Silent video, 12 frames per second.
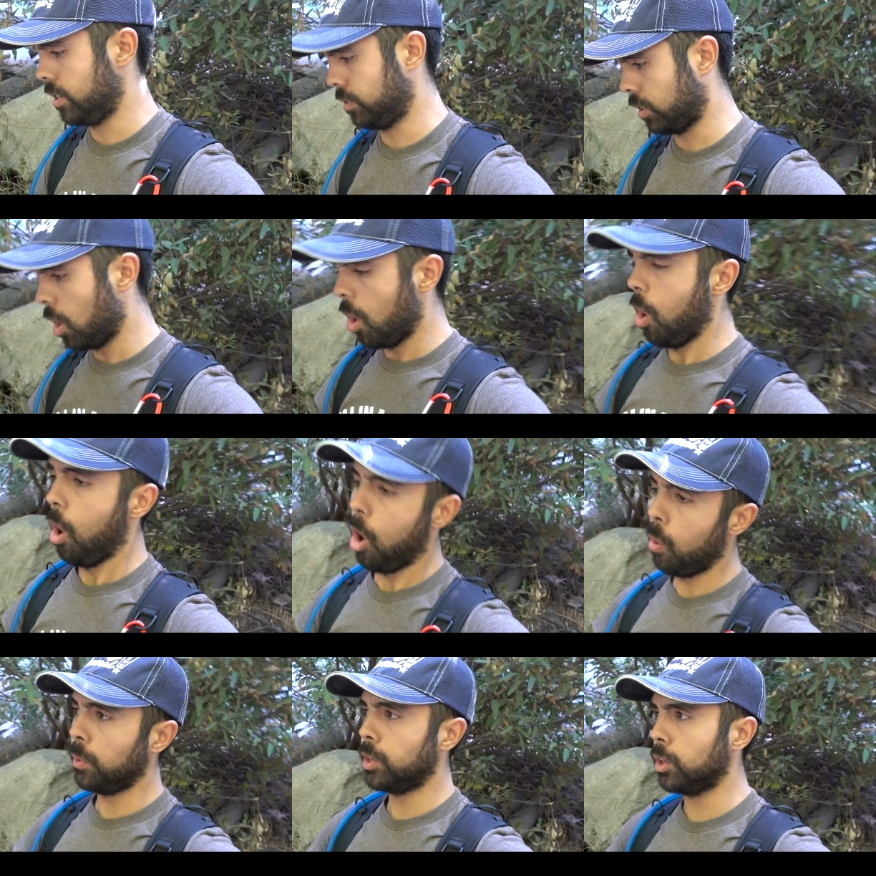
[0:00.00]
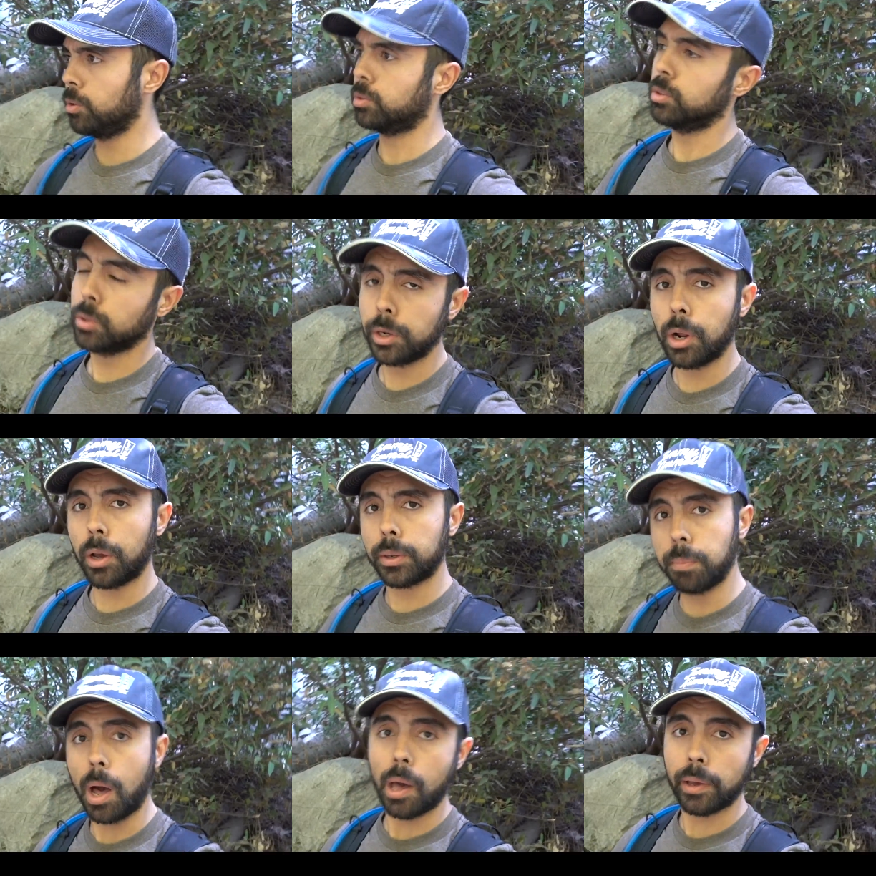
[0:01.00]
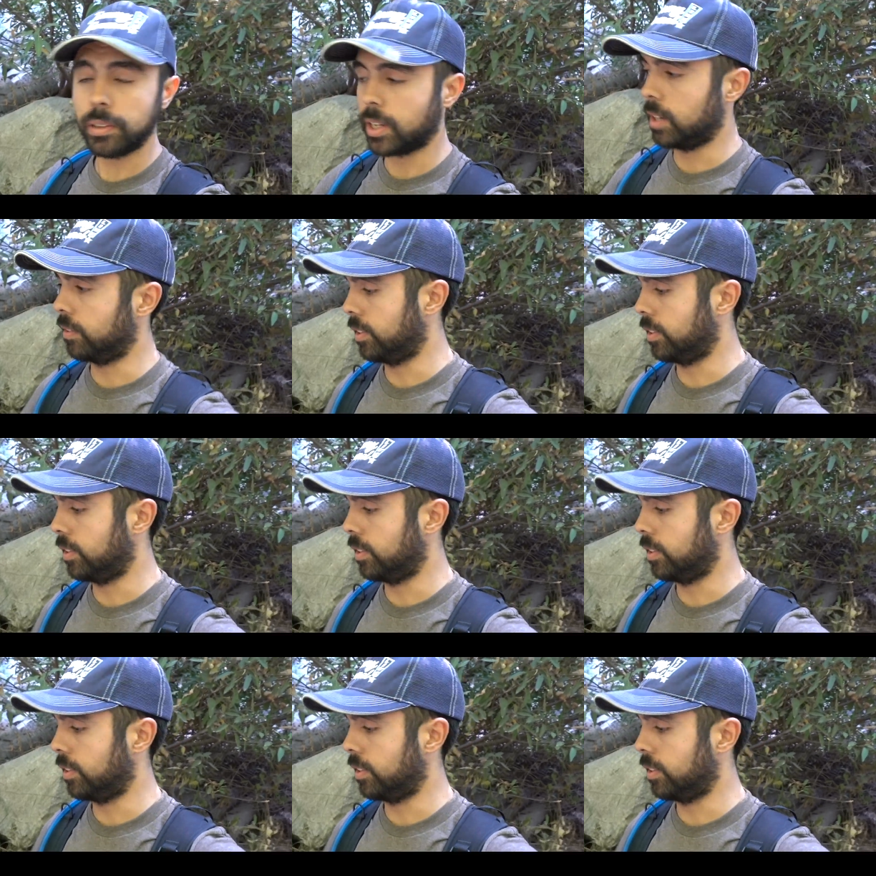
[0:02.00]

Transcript: and it's like, oh, we're here, this is a great hike, bye, kind of a